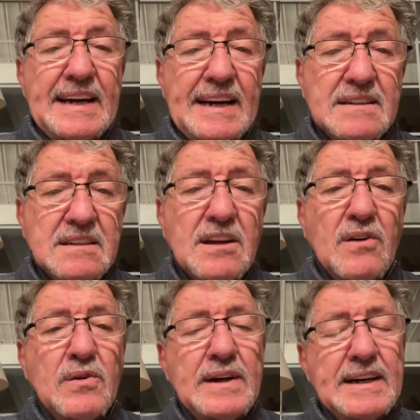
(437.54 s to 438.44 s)
And
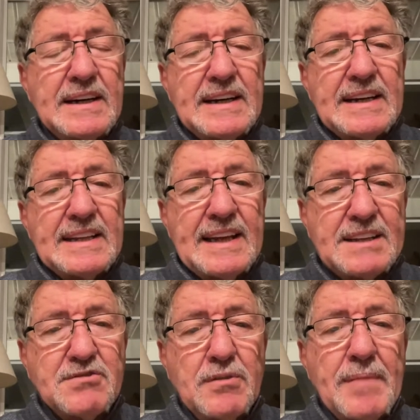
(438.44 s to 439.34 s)
so
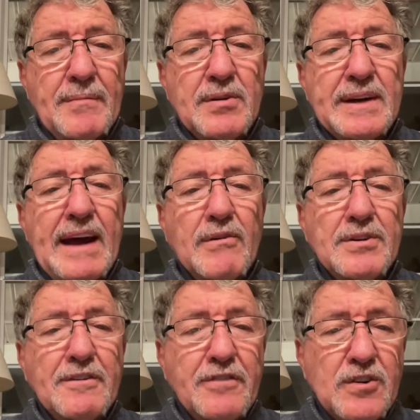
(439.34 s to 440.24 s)
Let's remember now
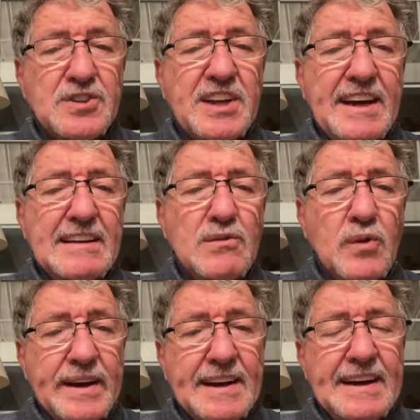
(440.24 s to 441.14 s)
on the first day of the
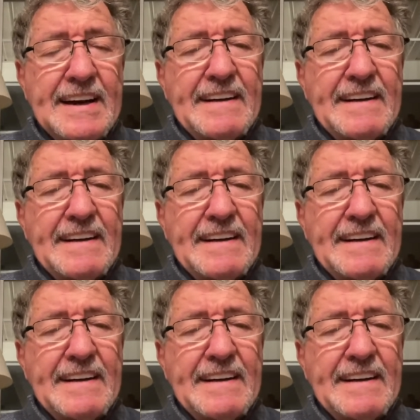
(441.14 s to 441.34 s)
week,